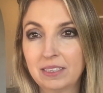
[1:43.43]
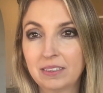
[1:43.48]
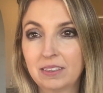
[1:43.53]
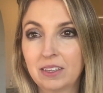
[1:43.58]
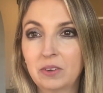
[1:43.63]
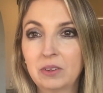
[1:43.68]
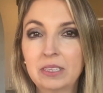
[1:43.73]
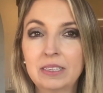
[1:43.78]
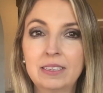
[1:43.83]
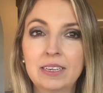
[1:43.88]
So
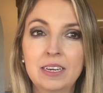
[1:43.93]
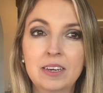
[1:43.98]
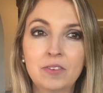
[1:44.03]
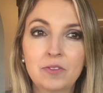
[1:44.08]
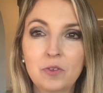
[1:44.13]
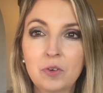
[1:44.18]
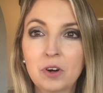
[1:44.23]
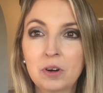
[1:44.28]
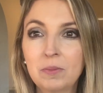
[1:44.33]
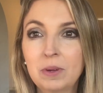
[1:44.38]
instead of
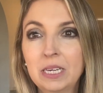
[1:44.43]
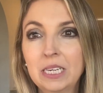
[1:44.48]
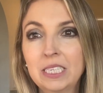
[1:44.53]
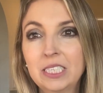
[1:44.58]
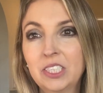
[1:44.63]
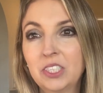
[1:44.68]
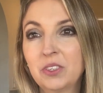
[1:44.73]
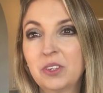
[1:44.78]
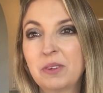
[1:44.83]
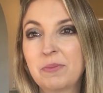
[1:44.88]
4
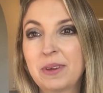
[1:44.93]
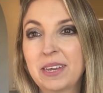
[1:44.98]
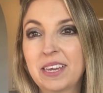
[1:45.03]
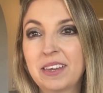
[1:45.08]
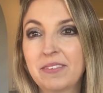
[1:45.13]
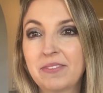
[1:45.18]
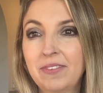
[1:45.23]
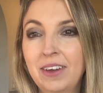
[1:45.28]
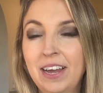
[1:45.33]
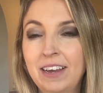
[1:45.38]
minutes, you could make
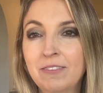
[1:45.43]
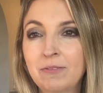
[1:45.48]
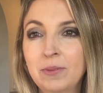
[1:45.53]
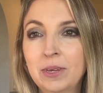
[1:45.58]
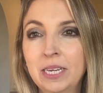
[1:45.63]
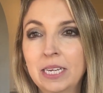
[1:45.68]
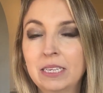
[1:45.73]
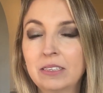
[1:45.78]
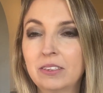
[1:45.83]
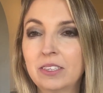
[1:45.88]
it 5
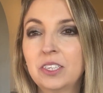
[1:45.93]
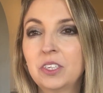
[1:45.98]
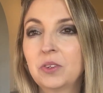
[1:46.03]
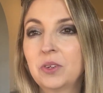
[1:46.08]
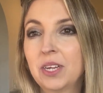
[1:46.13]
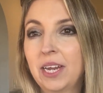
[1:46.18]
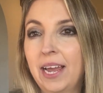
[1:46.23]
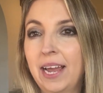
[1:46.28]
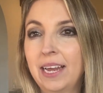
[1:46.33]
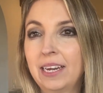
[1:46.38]
minutes, and you
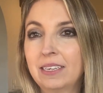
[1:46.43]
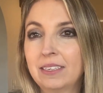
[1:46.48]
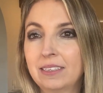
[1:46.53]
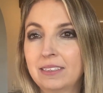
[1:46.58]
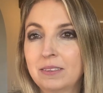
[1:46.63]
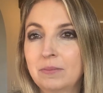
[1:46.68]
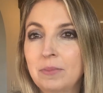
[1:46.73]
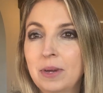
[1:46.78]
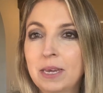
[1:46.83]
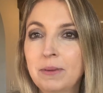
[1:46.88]
could add
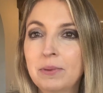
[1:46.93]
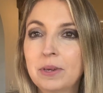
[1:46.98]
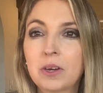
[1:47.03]
just maybe